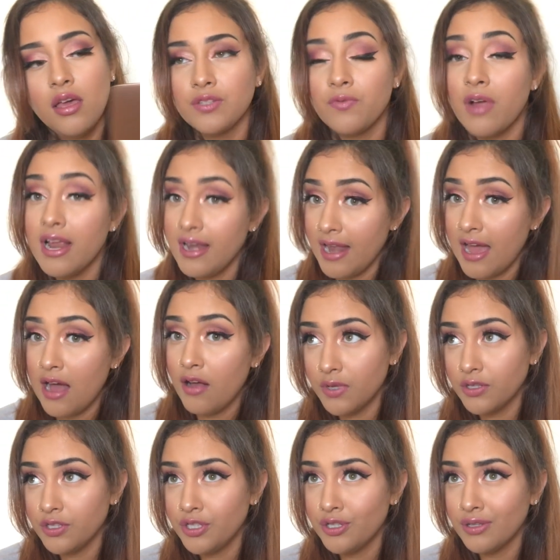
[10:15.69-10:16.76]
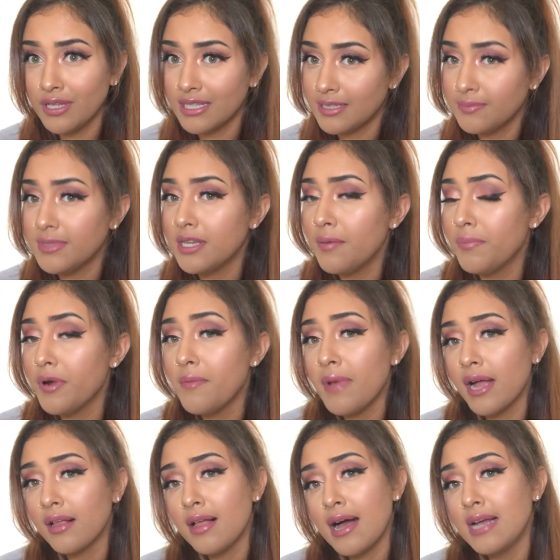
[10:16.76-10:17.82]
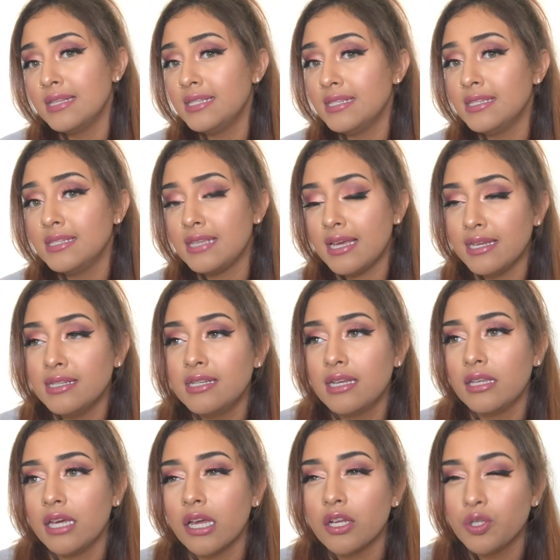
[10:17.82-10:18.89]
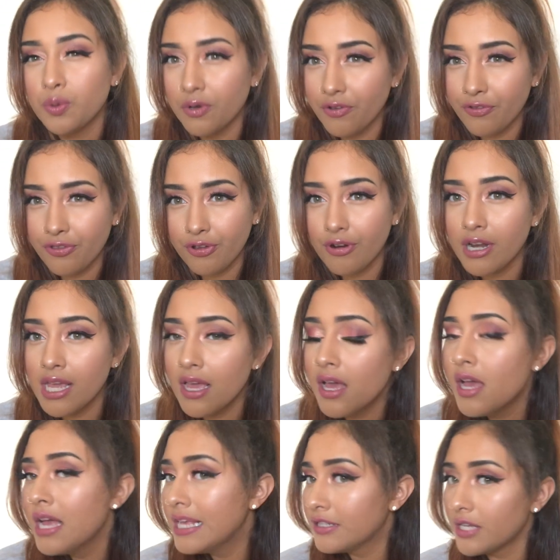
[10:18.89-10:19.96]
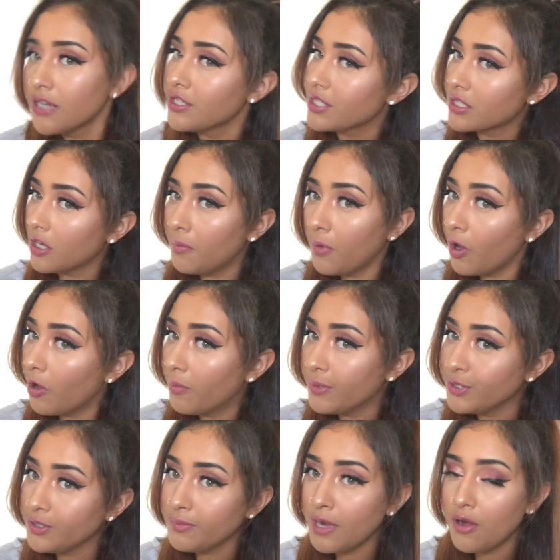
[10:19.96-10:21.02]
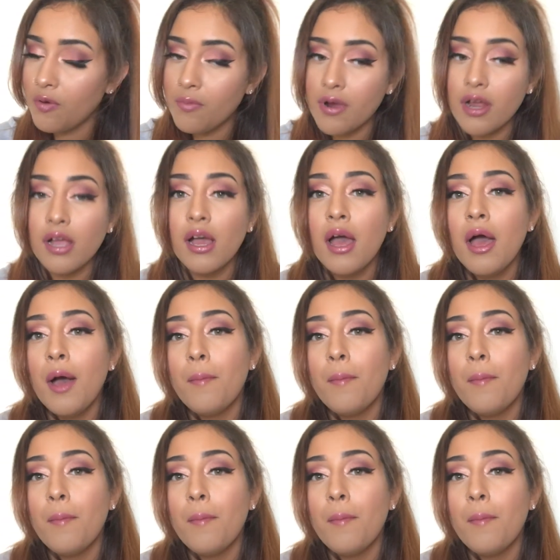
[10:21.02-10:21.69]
So right now until like September, my classes end at like 12:30, so I'll just come home and do my homework.